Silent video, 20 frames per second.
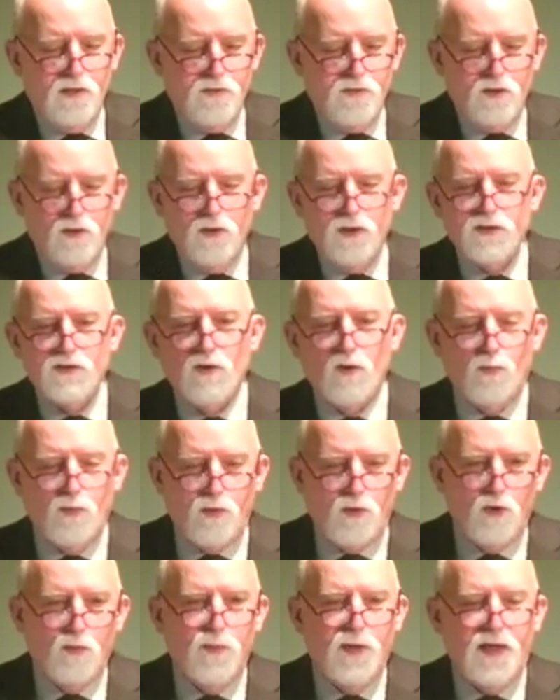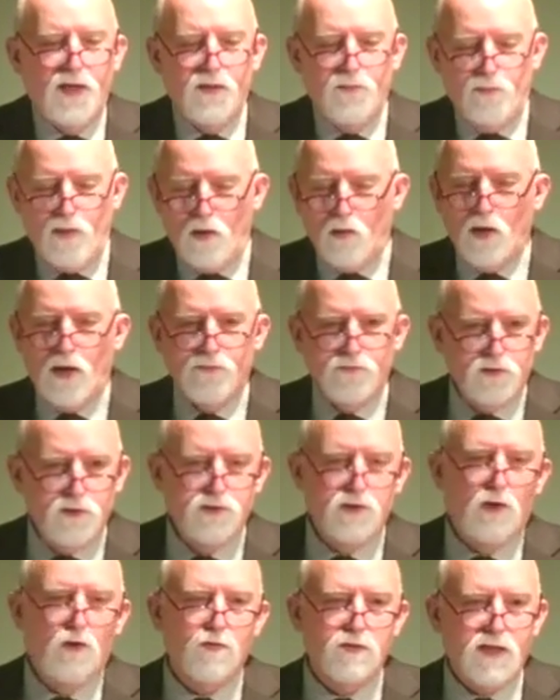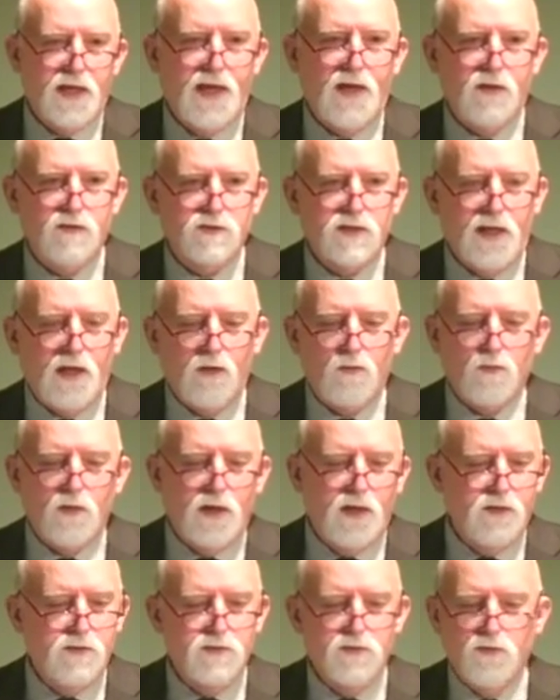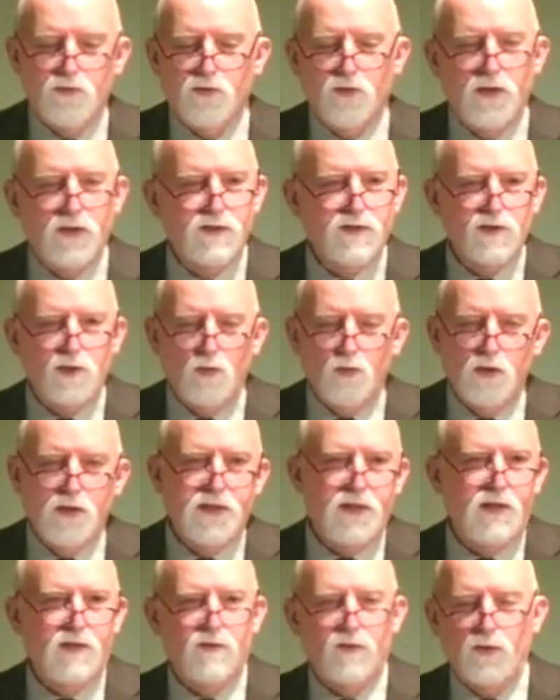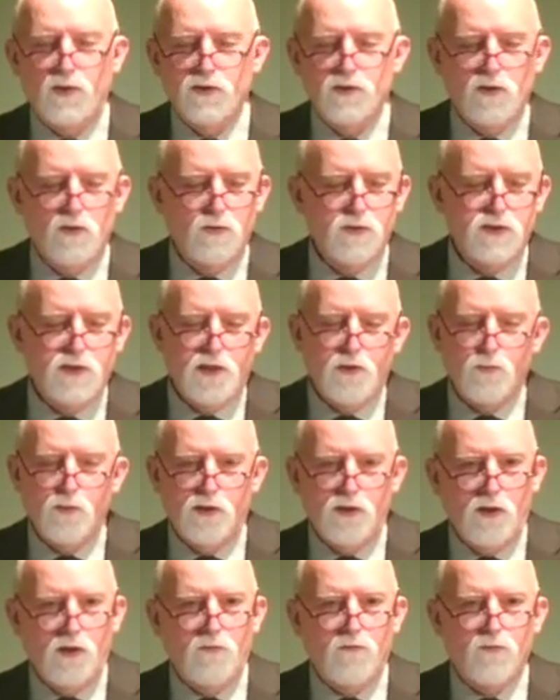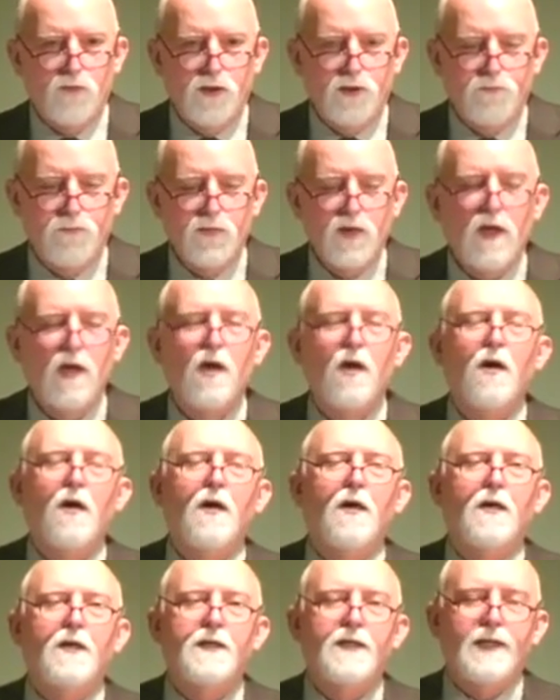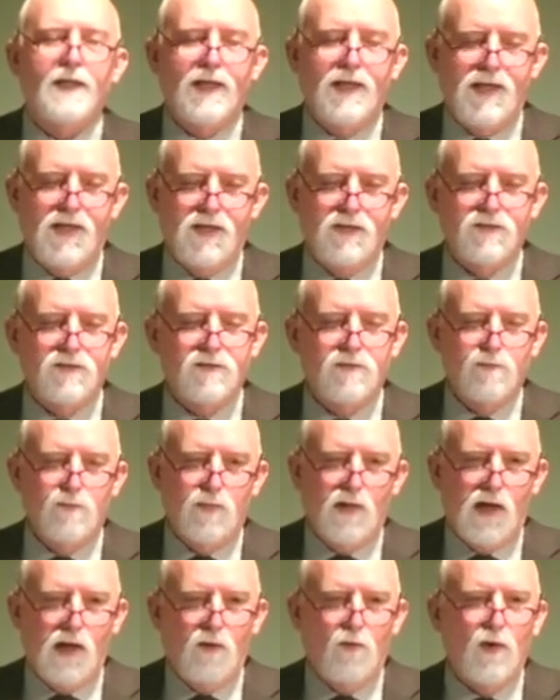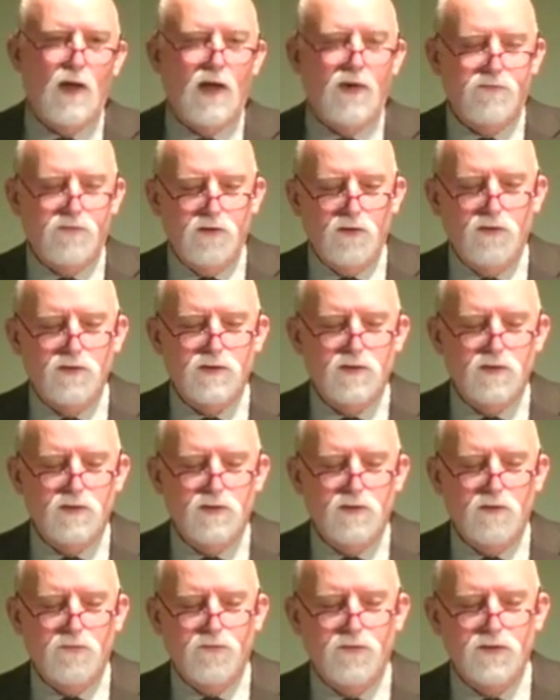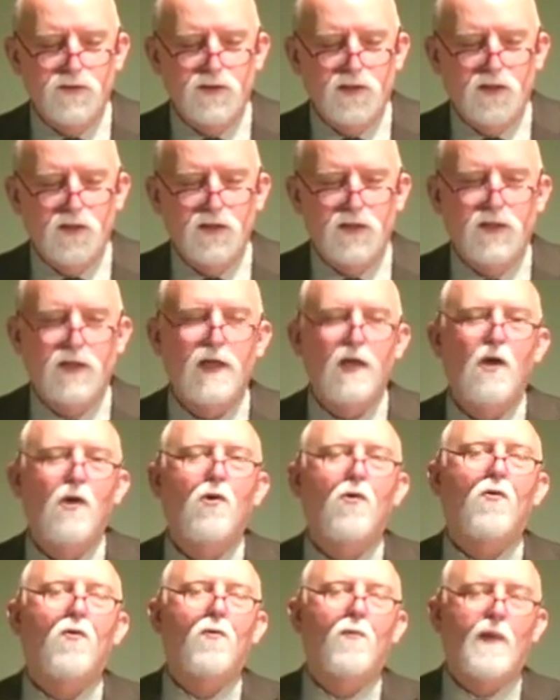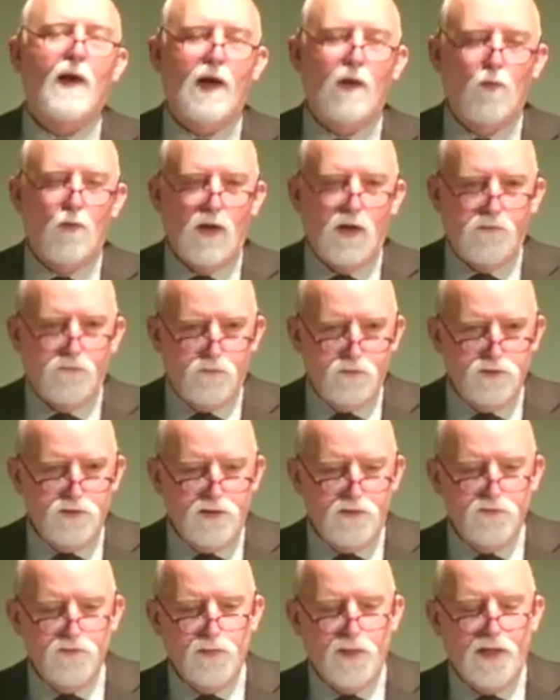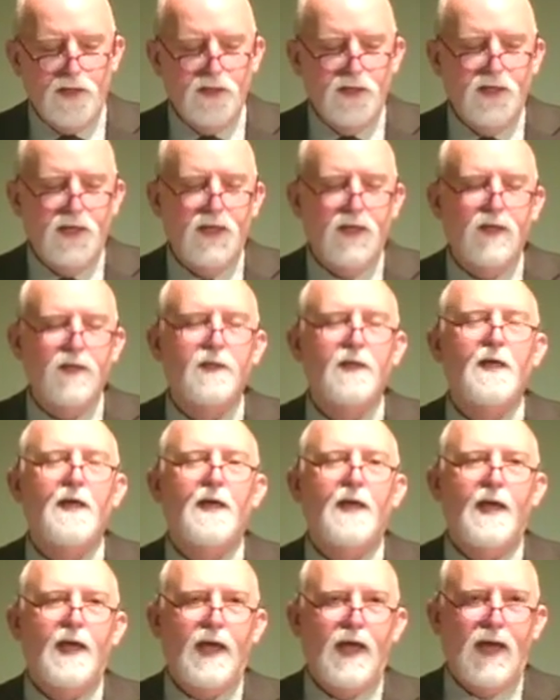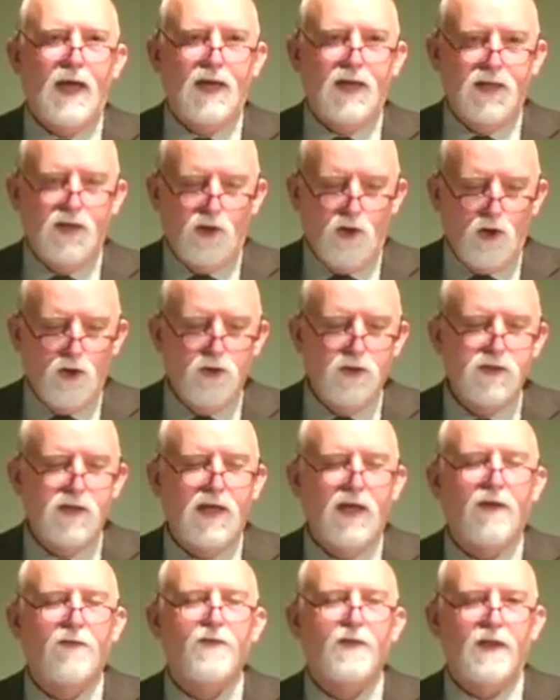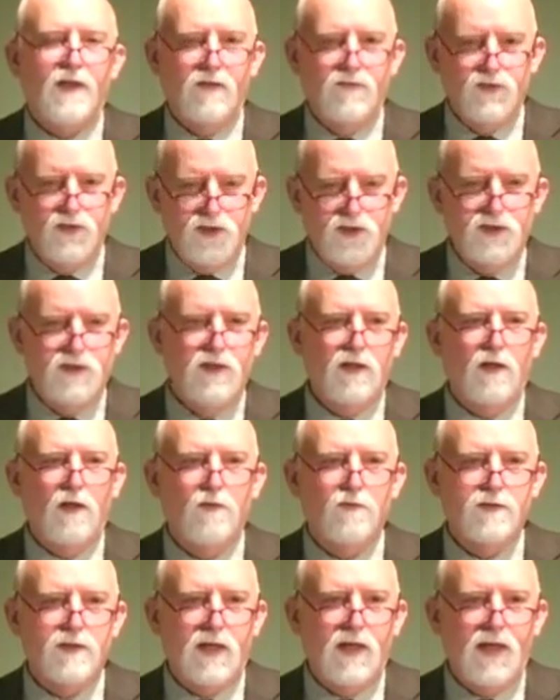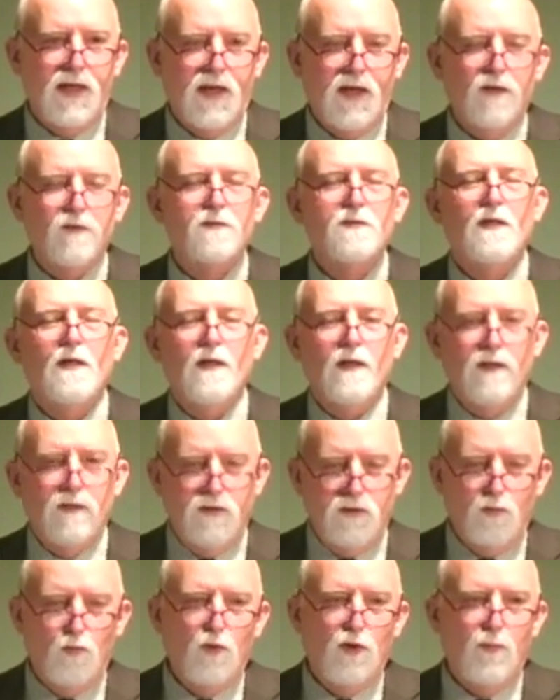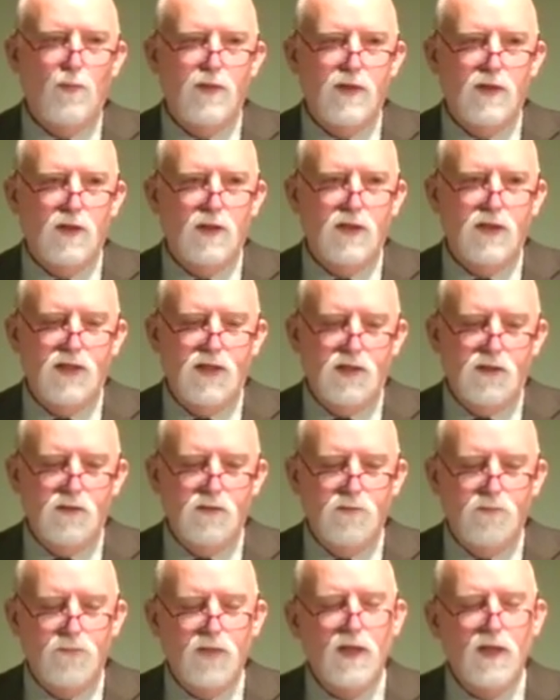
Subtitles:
there is no probate. My wife just owns a house outright, so there is no lien, there is no estate recovery, unless my wife goes into a facility or my wife receives Medicaid, and at her death, if she still owns that house, there will be a lien.